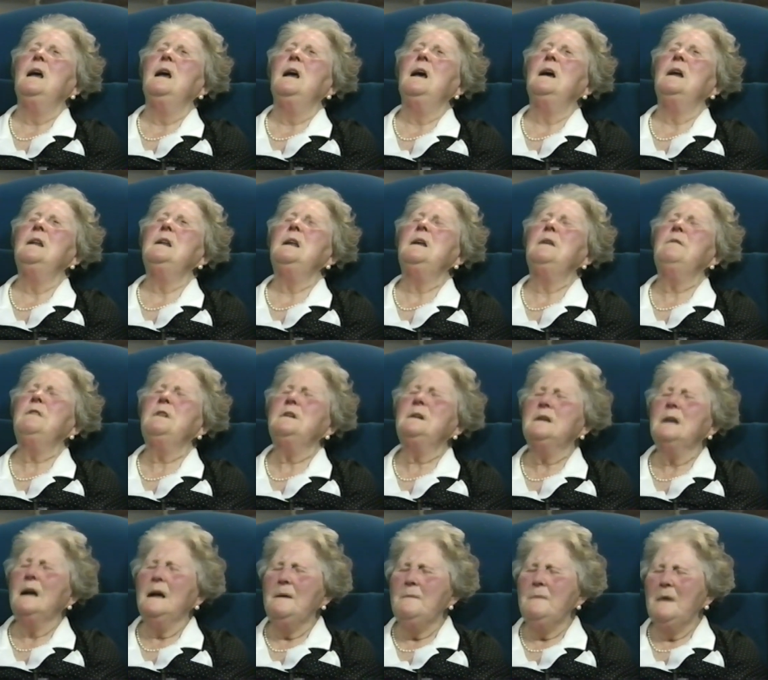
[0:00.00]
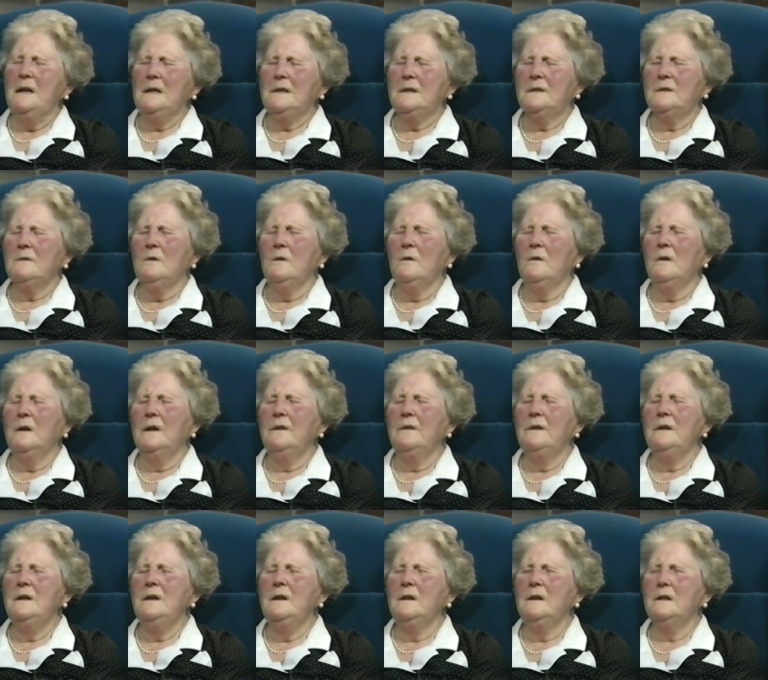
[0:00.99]
And every time I saw her
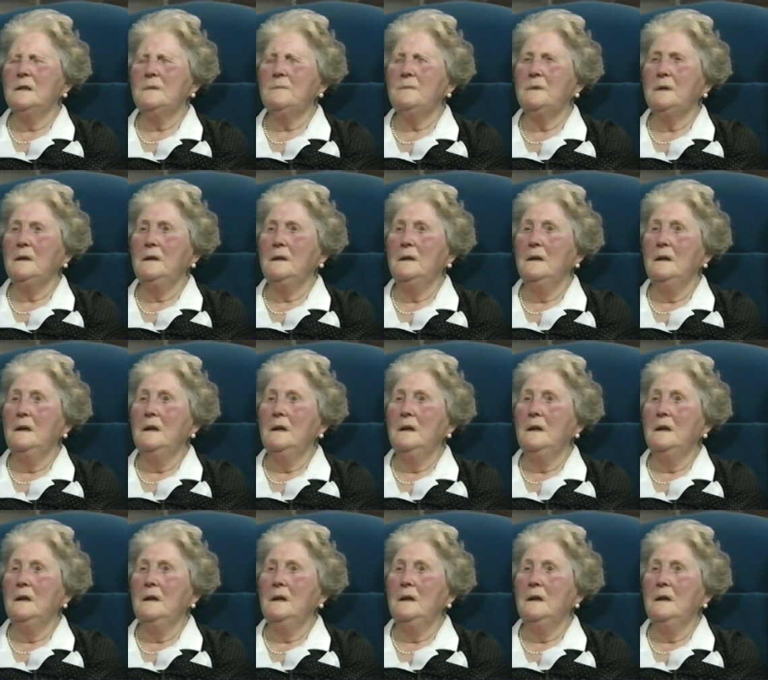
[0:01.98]
in hospital,